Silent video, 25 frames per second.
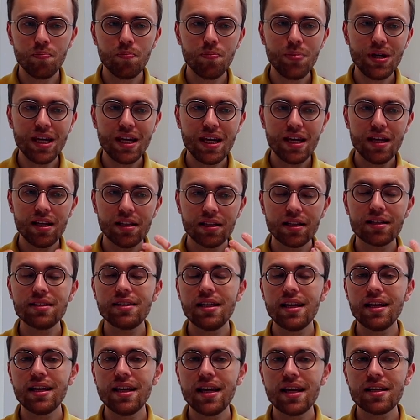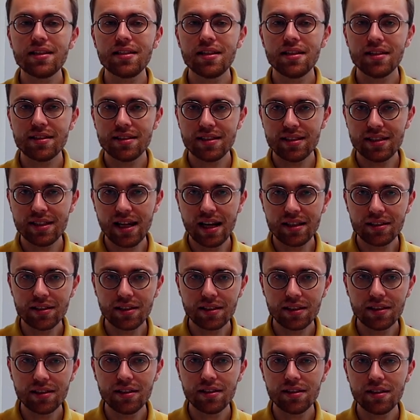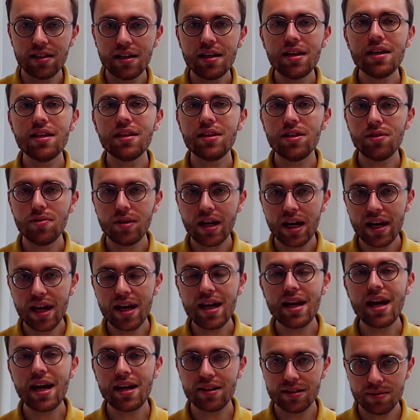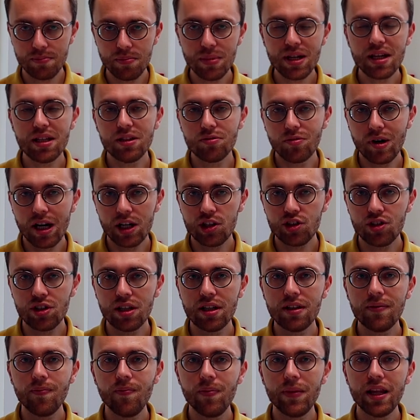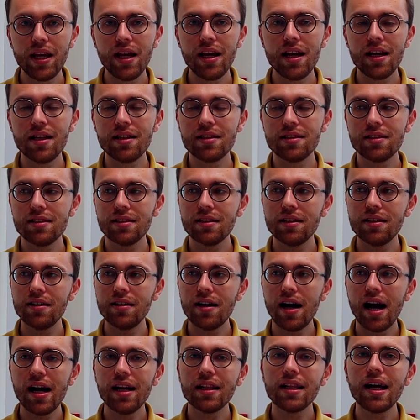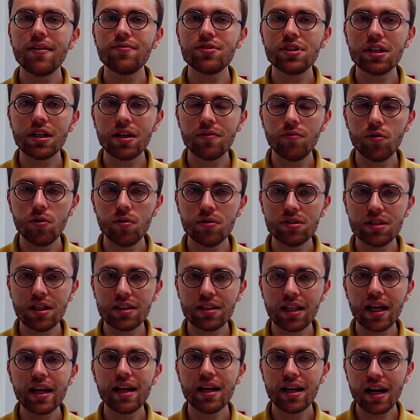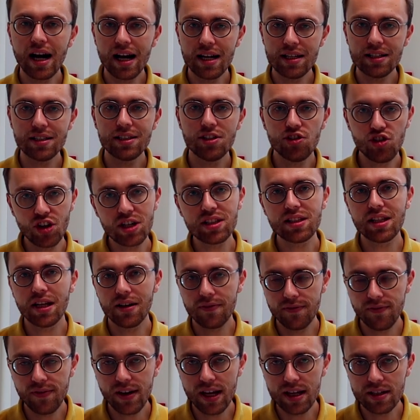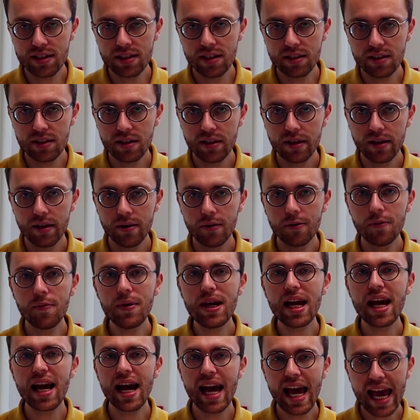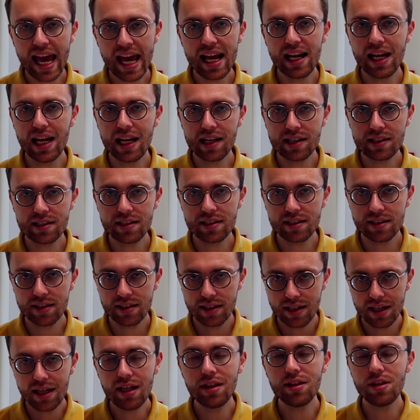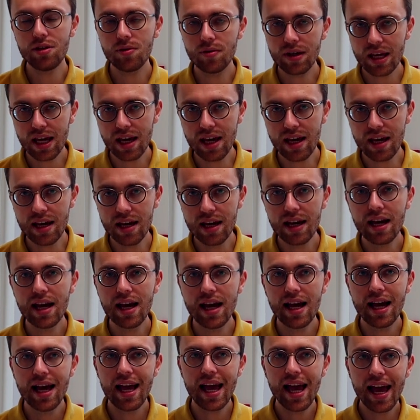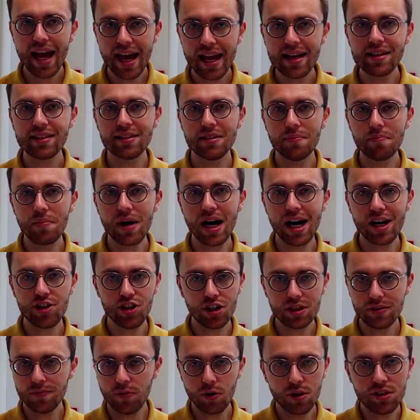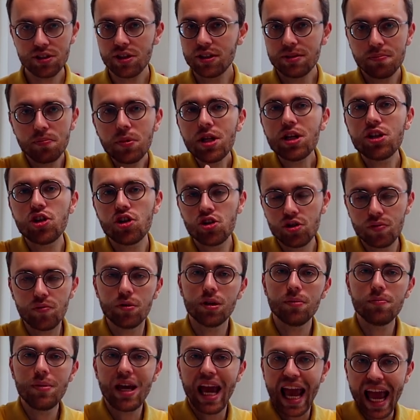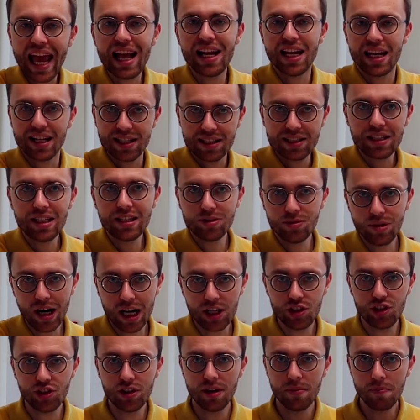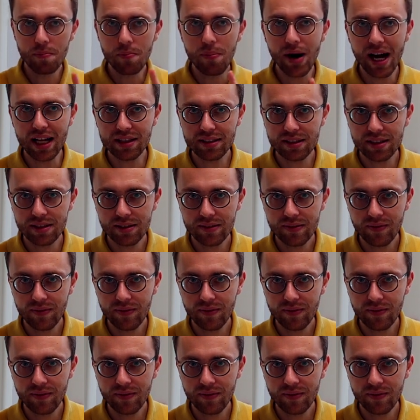being, let's say, getting settled in UK as being Russian. And I love the quote that like, guys, just like face it, we are aliens in UK. As much as, for instance, British will be aliens in Russia. But